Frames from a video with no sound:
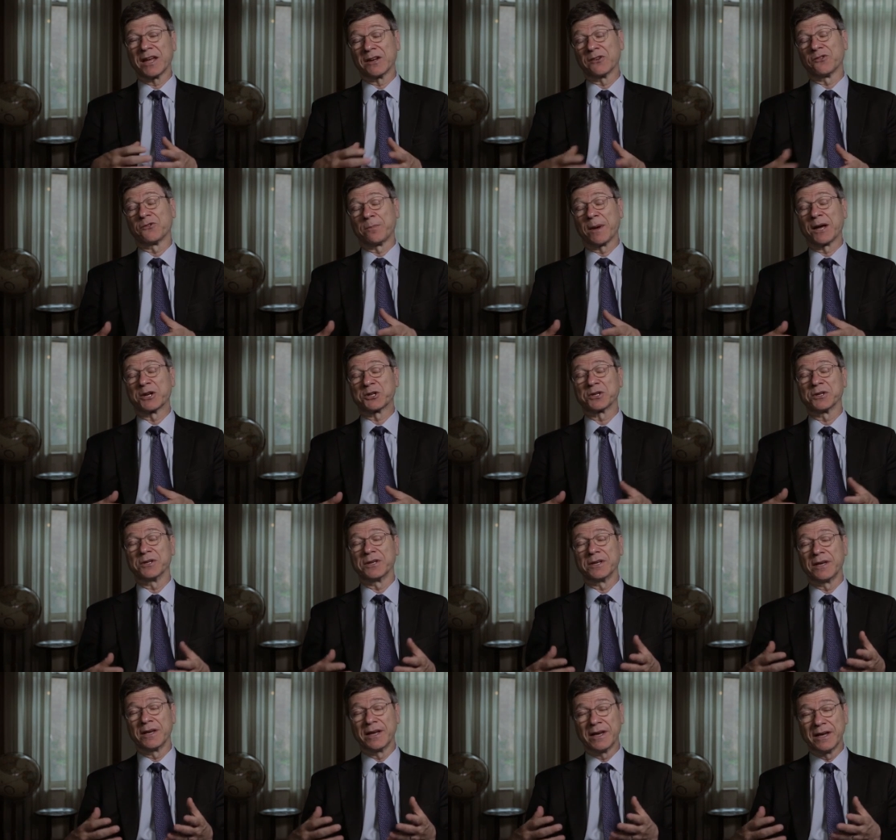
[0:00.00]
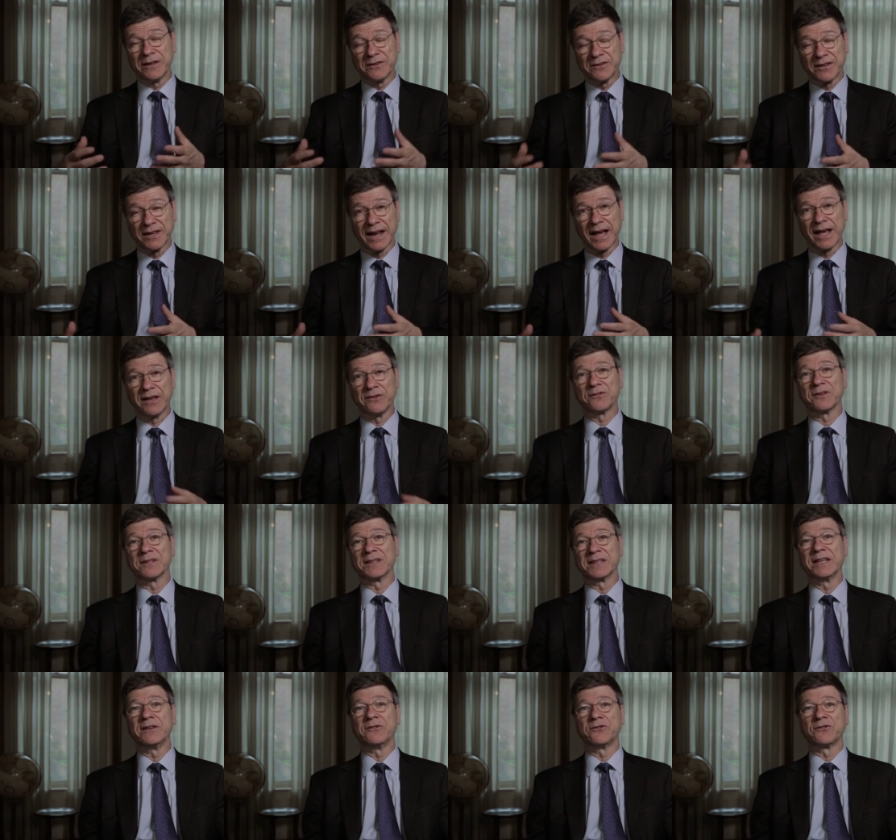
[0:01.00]
and especially
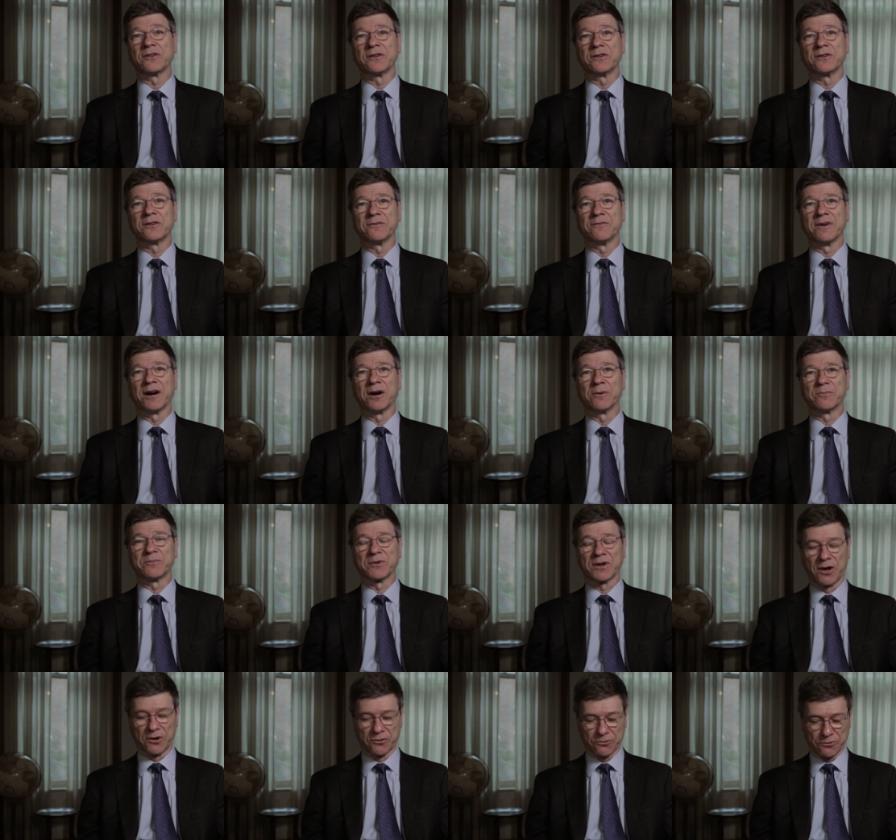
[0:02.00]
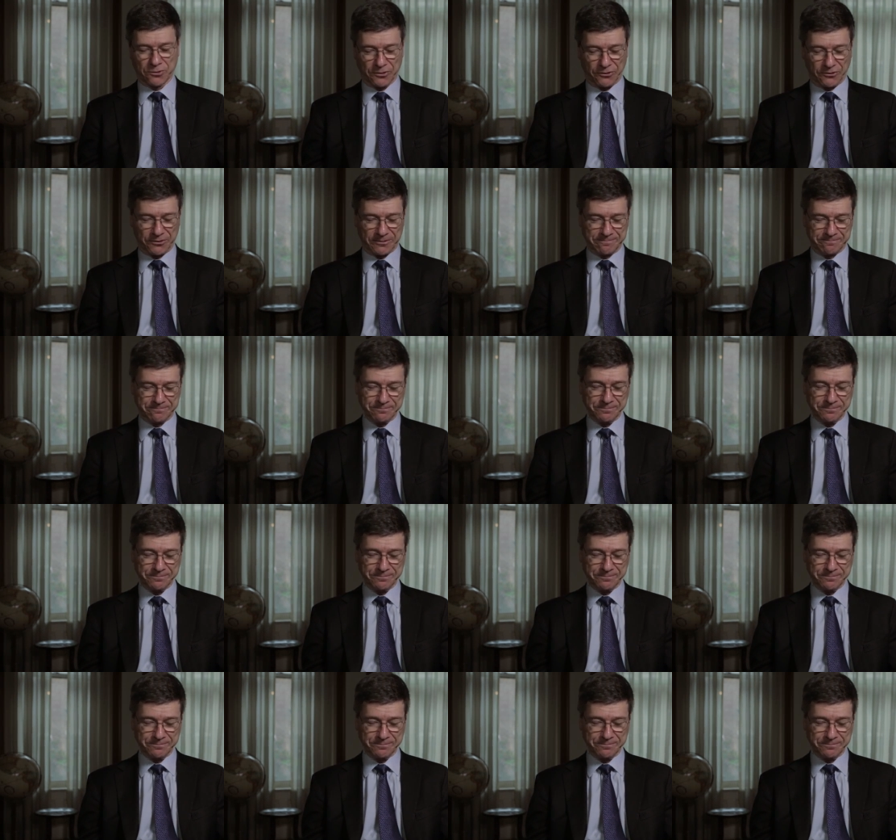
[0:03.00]
today's least developed countries.